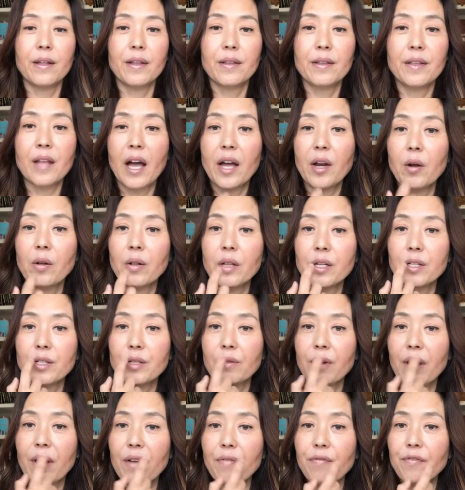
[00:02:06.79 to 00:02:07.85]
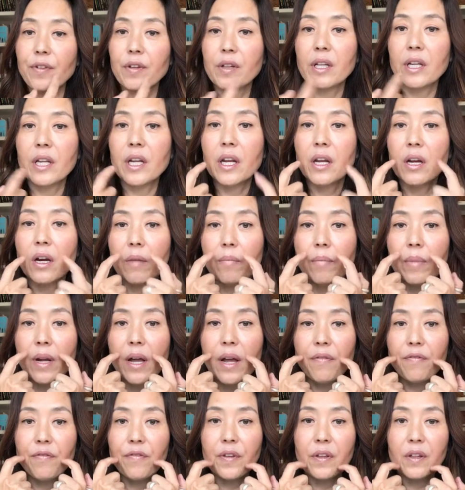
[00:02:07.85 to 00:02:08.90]
not only do I feel it here, but
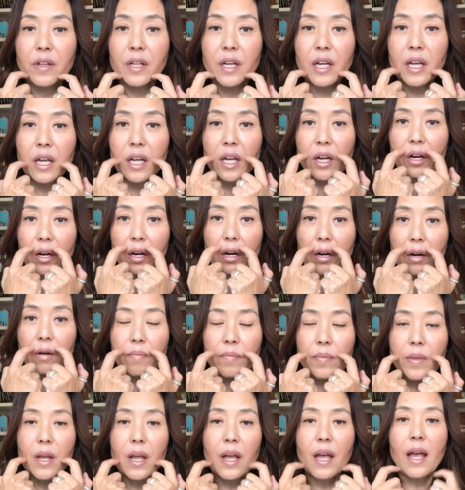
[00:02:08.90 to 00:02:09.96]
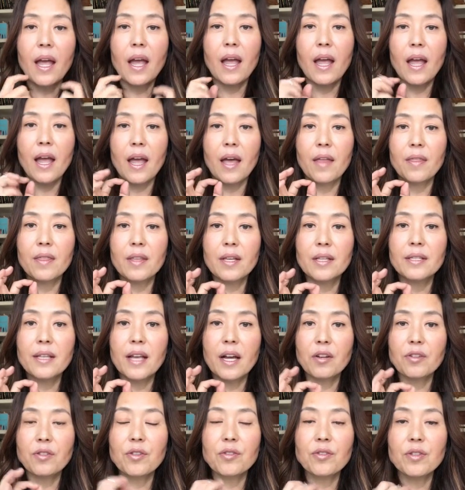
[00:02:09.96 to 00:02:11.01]
I feel it here. And this
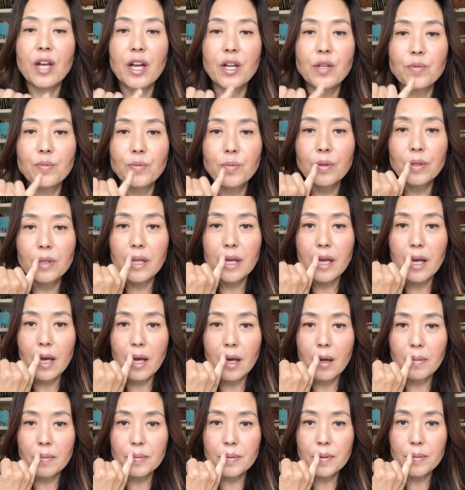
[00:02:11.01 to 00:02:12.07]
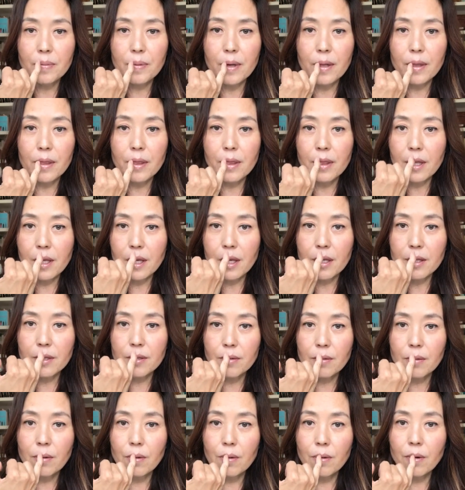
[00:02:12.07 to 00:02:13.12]
exercise really helps with these
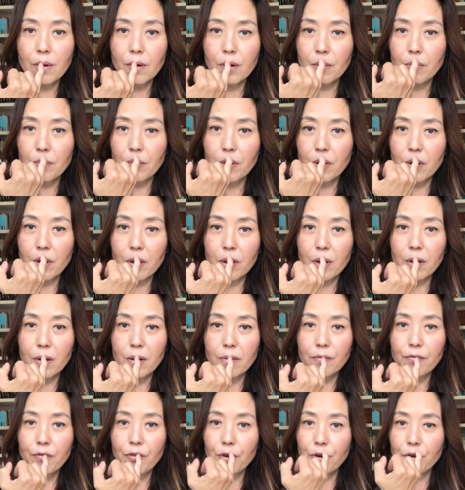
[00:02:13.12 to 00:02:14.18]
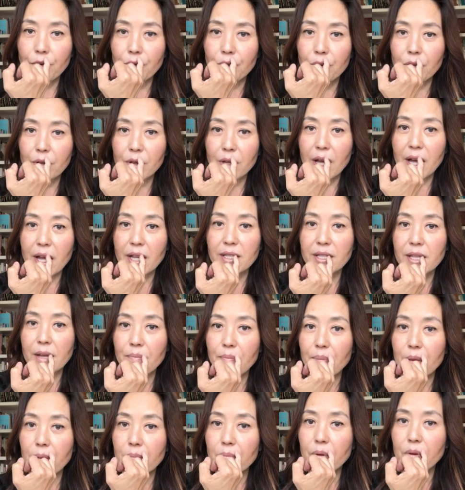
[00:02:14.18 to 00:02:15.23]
horrible vertical lines
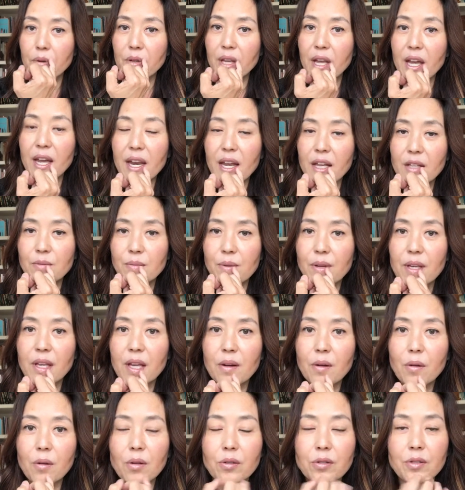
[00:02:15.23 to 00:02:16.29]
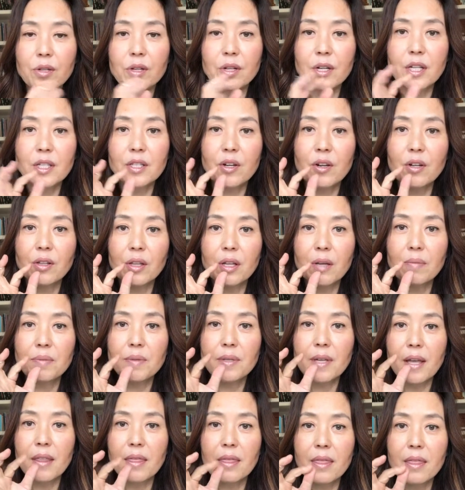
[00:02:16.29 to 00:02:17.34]
that people get as we get older because our
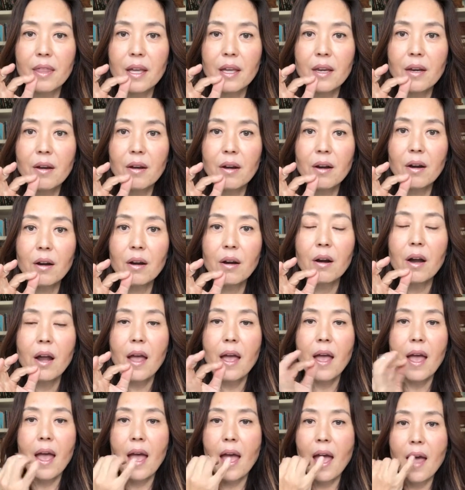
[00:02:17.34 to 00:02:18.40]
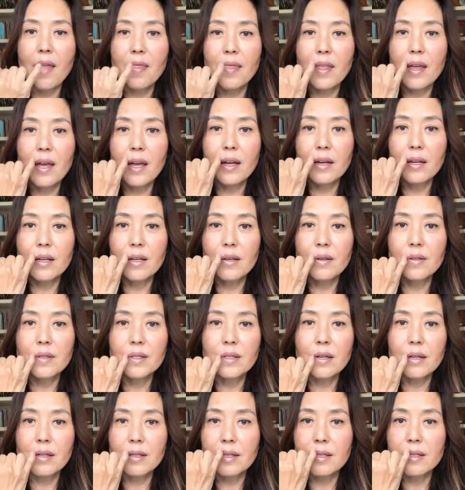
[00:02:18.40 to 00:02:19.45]
lips get thinner and then you
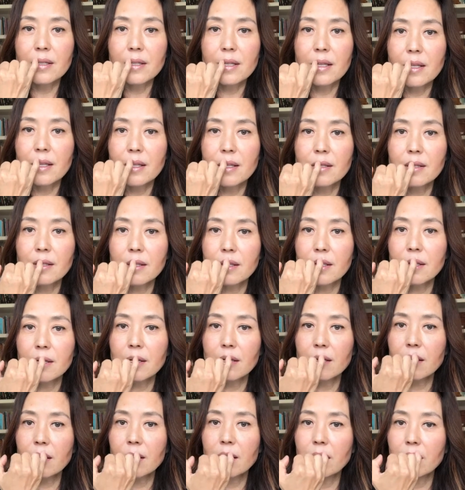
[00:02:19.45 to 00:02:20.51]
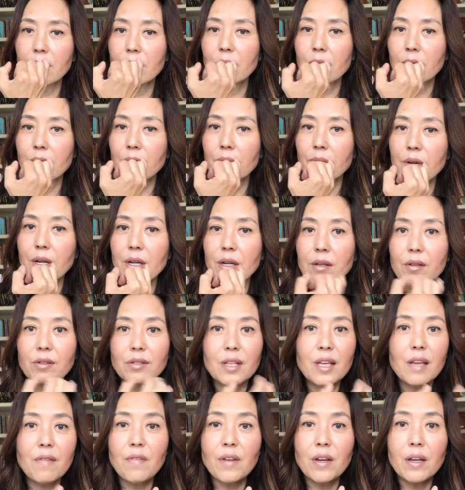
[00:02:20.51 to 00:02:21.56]
start to see these little
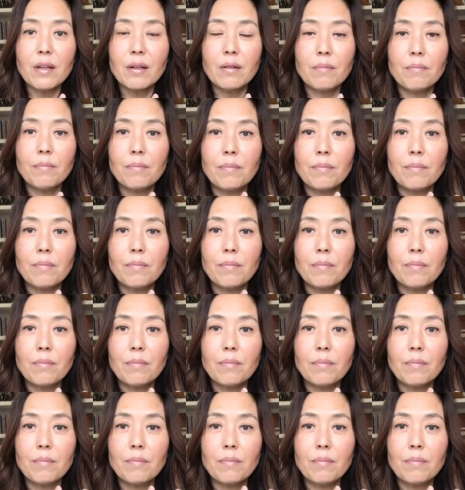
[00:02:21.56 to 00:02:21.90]
wrinkles, even